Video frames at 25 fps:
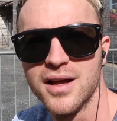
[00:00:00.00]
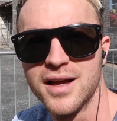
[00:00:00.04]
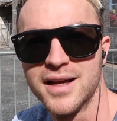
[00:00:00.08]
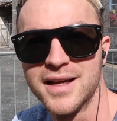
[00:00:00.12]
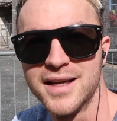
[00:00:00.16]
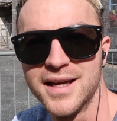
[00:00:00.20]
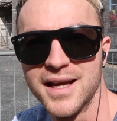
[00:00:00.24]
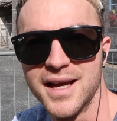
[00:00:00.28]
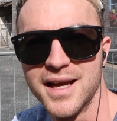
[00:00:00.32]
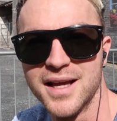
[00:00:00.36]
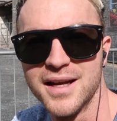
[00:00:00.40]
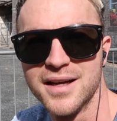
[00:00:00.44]

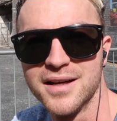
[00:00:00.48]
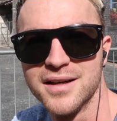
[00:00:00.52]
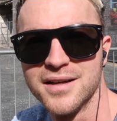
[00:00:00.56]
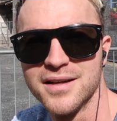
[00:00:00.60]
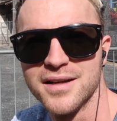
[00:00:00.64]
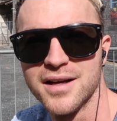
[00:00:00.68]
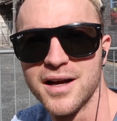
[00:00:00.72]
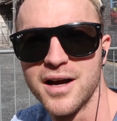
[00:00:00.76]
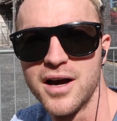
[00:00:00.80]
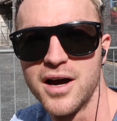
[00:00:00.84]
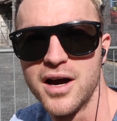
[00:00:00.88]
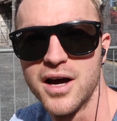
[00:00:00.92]
again,
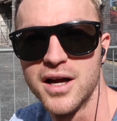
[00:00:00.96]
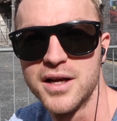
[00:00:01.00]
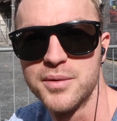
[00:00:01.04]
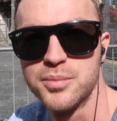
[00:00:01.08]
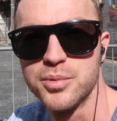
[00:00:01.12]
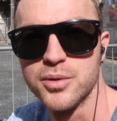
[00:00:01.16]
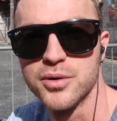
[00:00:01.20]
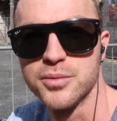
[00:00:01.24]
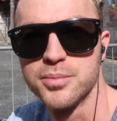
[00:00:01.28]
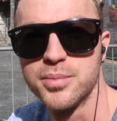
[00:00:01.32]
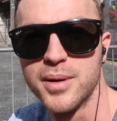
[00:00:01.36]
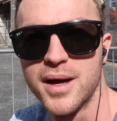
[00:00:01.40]

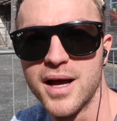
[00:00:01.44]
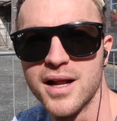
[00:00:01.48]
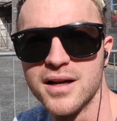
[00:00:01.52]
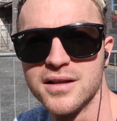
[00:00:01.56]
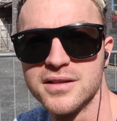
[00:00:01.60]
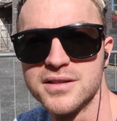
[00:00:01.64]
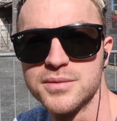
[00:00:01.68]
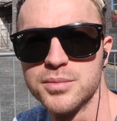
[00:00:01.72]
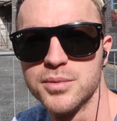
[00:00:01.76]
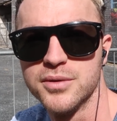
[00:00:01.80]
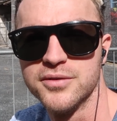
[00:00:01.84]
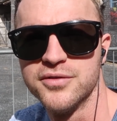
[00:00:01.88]
hyper
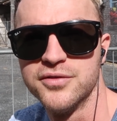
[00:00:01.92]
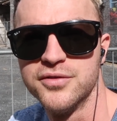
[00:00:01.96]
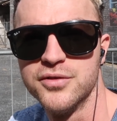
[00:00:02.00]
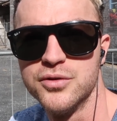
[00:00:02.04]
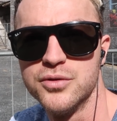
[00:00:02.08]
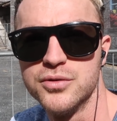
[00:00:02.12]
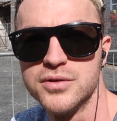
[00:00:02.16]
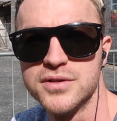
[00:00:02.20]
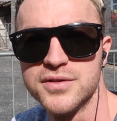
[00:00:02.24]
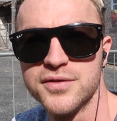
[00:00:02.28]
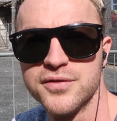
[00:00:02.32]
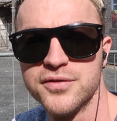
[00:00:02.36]
palatable
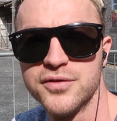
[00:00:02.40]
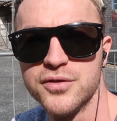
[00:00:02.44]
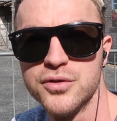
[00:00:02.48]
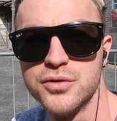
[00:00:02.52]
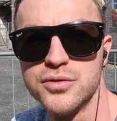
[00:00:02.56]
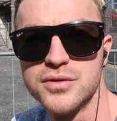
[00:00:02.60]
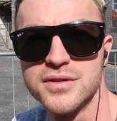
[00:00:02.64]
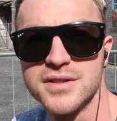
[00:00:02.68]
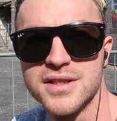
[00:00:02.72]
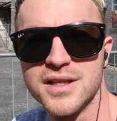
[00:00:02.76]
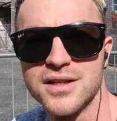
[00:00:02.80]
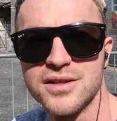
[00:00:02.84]

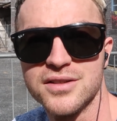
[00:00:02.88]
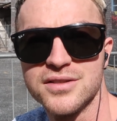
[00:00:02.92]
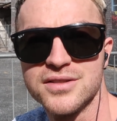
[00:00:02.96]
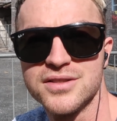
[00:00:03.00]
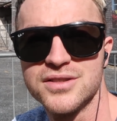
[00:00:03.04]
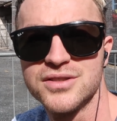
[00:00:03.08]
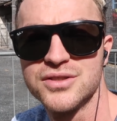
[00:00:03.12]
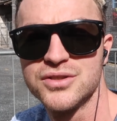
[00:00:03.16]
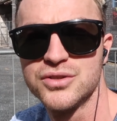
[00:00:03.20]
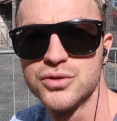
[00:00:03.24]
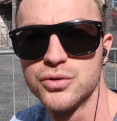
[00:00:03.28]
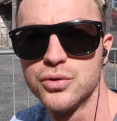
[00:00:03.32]
foods that are
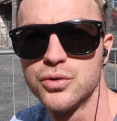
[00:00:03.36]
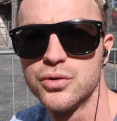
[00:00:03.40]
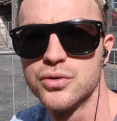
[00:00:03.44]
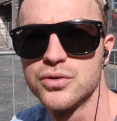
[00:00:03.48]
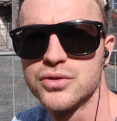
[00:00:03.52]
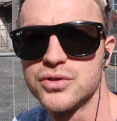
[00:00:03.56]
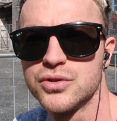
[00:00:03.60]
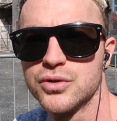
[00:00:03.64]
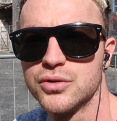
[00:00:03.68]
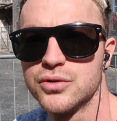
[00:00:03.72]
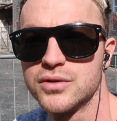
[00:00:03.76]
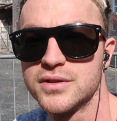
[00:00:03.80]
so
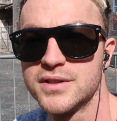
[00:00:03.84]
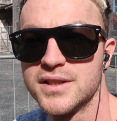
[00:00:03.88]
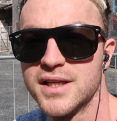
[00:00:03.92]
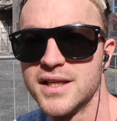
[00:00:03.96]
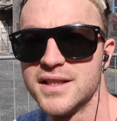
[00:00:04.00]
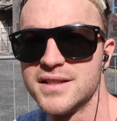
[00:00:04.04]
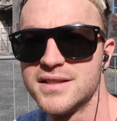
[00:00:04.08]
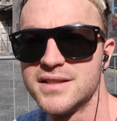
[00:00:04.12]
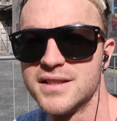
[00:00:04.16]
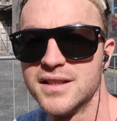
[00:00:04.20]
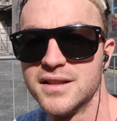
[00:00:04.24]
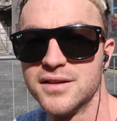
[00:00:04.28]

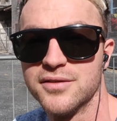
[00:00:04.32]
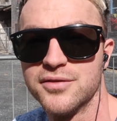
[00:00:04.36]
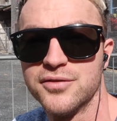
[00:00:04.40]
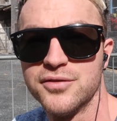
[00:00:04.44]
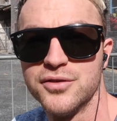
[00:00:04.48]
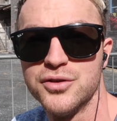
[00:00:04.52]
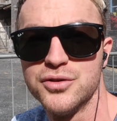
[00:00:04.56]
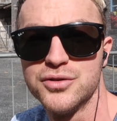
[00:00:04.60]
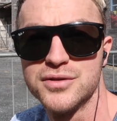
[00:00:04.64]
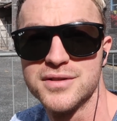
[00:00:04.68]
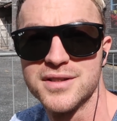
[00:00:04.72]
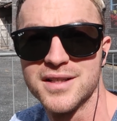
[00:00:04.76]
tasty, the
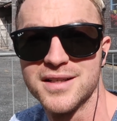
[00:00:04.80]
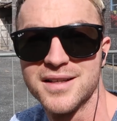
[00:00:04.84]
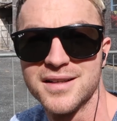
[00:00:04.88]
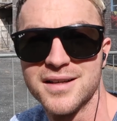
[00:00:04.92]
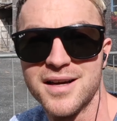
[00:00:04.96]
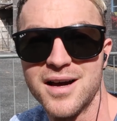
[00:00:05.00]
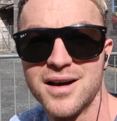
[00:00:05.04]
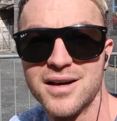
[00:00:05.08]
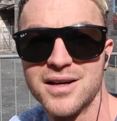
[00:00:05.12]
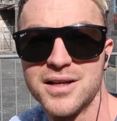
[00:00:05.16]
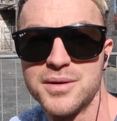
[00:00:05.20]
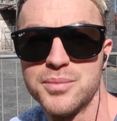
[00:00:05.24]
foods that
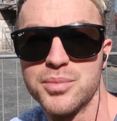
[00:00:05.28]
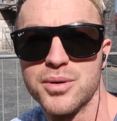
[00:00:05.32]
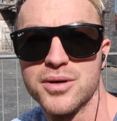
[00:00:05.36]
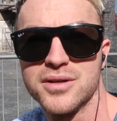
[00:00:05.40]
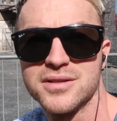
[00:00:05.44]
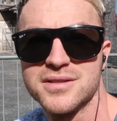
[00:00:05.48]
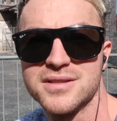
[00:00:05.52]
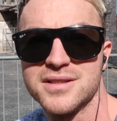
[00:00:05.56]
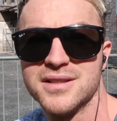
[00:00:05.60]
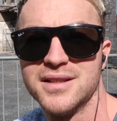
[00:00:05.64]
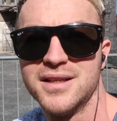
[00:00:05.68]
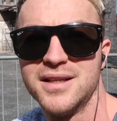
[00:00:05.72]
I
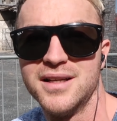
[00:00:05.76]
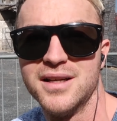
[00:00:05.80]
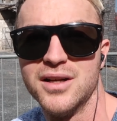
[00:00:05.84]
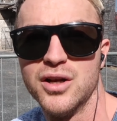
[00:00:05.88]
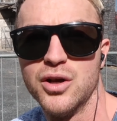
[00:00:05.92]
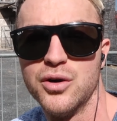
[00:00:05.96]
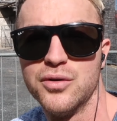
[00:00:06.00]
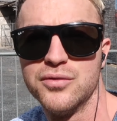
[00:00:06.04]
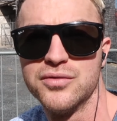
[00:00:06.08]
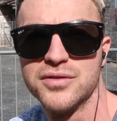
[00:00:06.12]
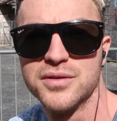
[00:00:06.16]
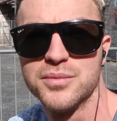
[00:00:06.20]
personally
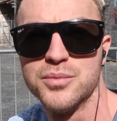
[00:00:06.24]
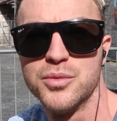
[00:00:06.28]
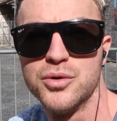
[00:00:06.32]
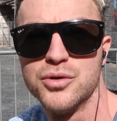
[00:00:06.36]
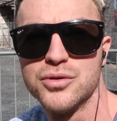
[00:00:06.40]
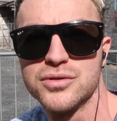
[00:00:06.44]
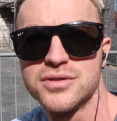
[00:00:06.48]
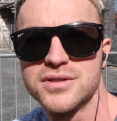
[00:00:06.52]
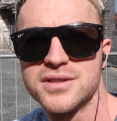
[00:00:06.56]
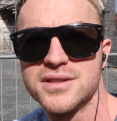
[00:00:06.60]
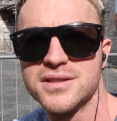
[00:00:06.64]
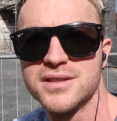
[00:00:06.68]
love the
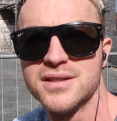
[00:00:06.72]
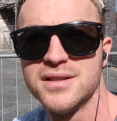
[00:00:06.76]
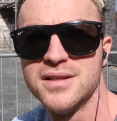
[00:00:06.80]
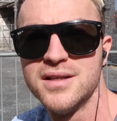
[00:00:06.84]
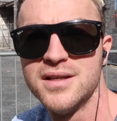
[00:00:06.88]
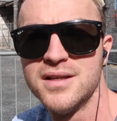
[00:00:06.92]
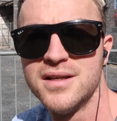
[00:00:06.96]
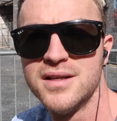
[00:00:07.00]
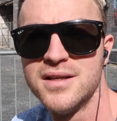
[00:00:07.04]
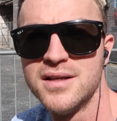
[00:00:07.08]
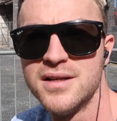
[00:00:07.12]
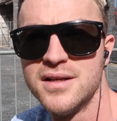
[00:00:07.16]
most.
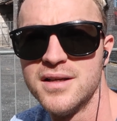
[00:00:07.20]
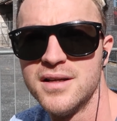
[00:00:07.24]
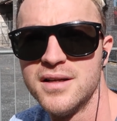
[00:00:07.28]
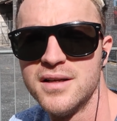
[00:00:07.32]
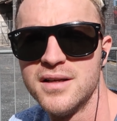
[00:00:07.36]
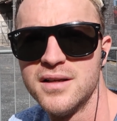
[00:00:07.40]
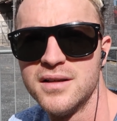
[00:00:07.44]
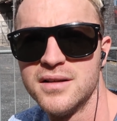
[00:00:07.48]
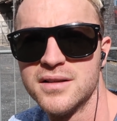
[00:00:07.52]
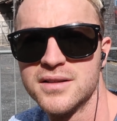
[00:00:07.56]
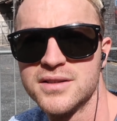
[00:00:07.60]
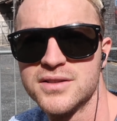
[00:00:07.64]

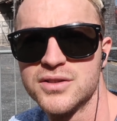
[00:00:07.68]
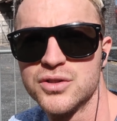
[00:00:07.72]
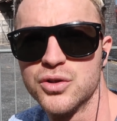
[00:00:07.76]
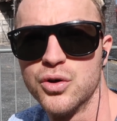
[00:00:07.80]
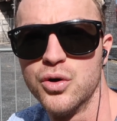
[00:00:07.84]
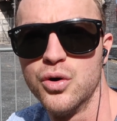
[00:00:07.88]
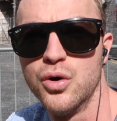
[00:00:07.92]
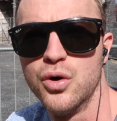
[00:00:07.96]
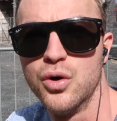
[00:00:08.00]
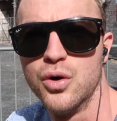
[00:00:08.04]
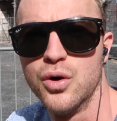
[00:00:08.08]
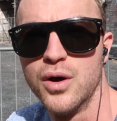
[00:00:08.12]

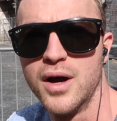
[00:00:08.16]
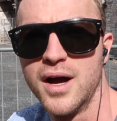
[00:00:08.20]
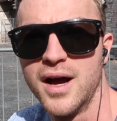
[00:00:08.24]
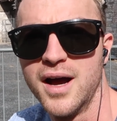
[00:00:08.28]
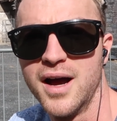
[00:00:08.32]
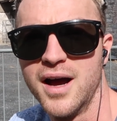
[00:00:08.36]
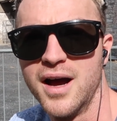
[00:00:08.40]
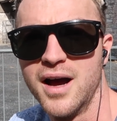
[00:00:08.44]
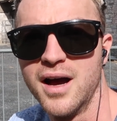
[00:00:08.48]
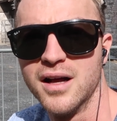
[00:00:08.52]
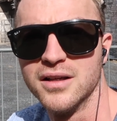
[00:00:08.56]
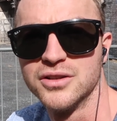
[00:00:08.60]
So
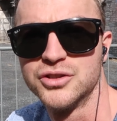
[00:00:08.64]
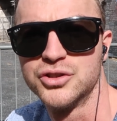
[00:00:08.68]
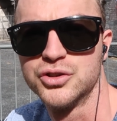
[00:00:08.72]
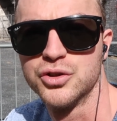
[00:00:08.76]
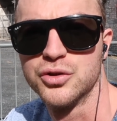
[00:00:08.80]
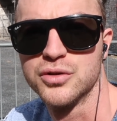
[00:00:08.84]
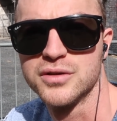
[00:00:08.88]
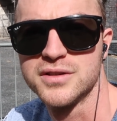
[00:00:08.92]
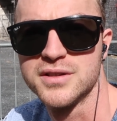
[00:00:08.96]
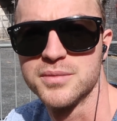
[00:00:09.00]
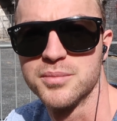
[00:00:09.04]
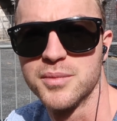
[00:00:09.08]
I'll
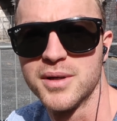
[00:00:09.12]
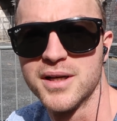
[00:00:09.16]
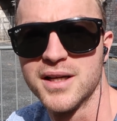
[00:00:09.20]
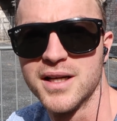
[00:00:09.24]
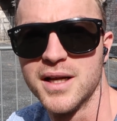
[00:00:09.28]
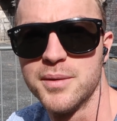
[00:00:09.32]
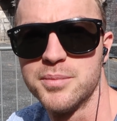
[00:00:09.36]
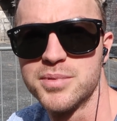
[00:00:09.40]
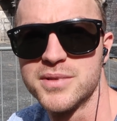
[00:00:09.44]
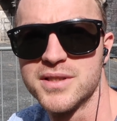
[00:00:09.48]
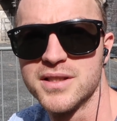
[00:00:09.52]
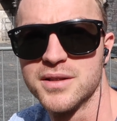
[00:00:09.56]
show some
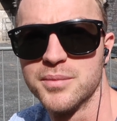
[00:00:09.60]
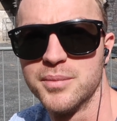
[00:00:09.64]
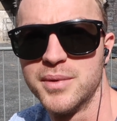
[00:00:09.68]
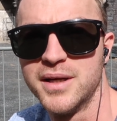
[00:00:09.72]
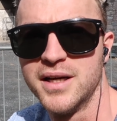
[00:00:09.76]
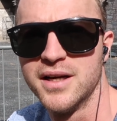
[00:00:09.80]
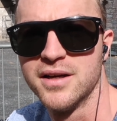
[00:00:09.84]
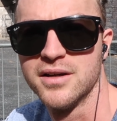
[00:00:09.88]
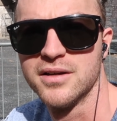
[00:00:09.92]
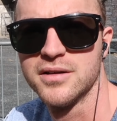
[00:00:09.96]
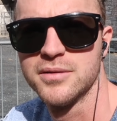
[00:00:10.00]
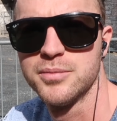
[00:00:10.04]
clips of them
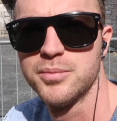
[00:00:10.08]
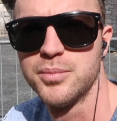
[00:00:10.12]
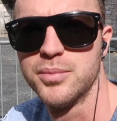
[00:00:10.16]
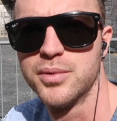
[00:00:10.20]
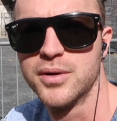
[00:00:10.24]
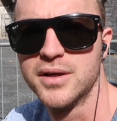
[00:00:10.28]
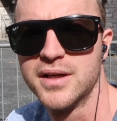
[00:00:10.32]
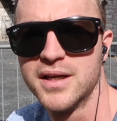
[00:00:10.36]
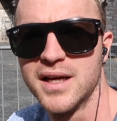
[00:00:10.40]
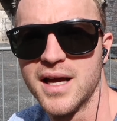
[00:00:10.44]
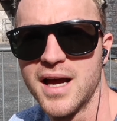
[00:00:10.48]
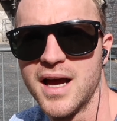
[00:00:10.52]
here,
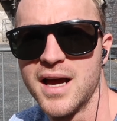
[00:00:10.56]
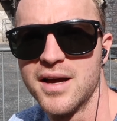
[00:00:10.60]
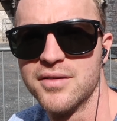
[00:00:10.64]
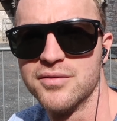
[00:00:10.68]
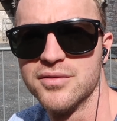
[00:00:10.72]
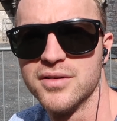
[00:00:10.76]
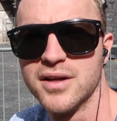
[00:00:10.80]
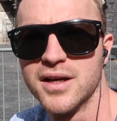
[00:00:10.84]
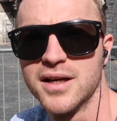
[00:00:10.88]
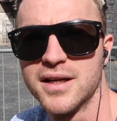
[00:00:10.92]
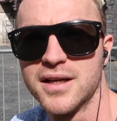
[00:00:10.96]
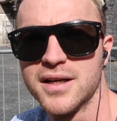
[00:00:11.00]
but you
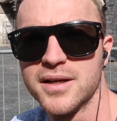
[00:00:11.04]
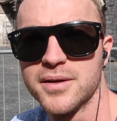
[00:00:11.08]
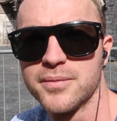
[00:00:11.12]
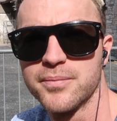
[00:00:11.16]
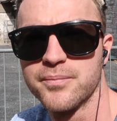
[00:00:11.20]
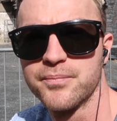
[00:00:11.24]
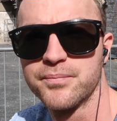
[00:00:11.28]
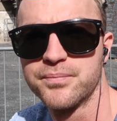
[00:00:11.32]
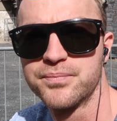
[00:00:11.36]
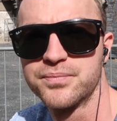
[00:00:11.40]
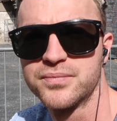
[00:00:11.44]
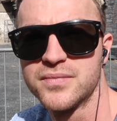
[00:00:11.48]
have
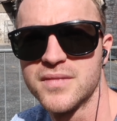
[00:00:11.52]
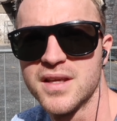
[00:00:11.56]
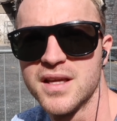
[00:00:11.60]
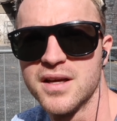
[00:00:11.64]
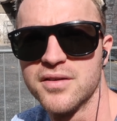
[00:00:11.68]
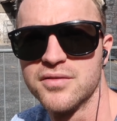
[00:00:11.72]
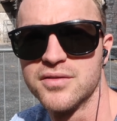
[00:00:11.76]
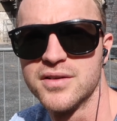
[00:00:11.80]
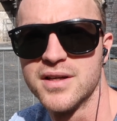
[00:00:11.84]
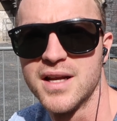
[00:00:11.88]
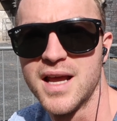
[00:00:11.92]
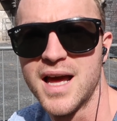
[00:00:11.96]

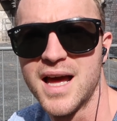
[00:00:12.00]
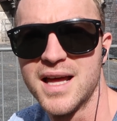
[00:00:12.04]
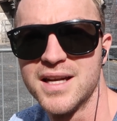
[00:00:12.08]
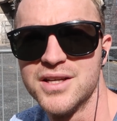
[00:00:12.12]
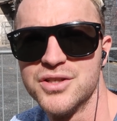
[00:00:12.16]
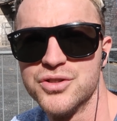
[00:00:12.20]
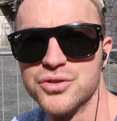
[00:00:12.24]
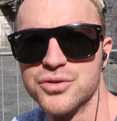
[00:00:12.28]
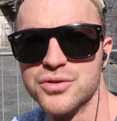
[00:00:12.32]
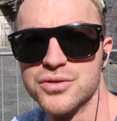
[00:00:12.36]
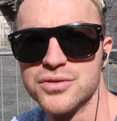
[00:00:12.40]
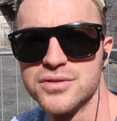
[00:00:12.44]

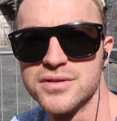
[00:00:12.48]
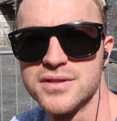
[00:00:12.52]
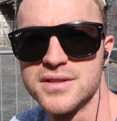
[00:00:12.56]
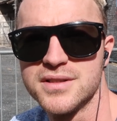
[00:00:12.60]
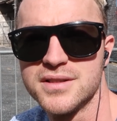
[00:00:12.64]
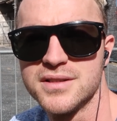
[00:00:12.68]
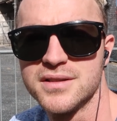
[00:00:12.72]
Nando's.